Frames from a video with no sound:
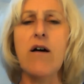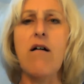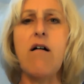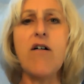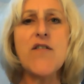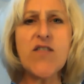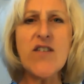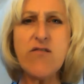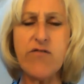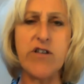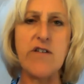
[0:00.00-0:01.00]
are
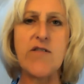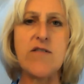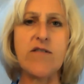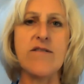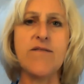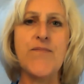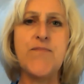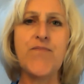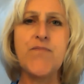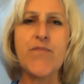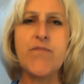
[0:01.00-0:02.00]
synchronous.
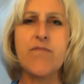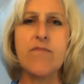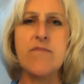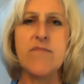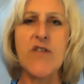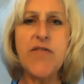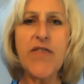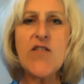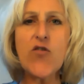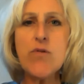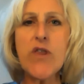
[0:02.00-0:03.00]
And
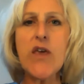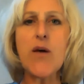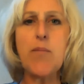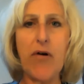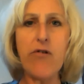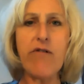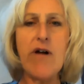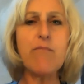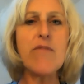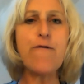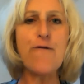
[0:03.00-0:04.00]
this unique
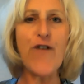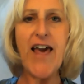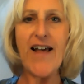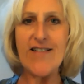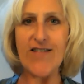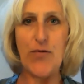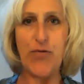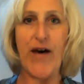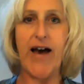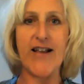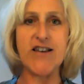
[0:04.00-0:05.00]
program reflects
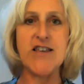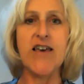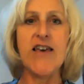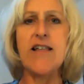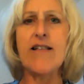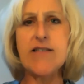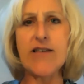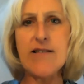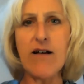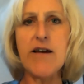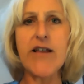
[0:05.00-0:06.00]
that. It's
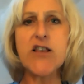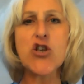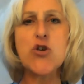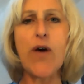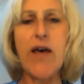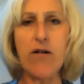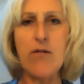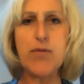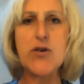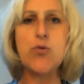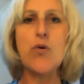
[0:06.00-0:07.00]
designed to help
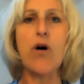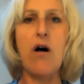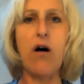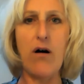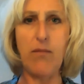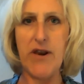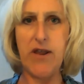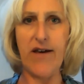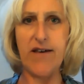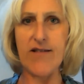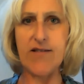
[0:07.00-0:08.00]
you
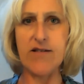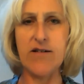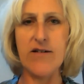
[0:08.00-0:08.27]
harmonize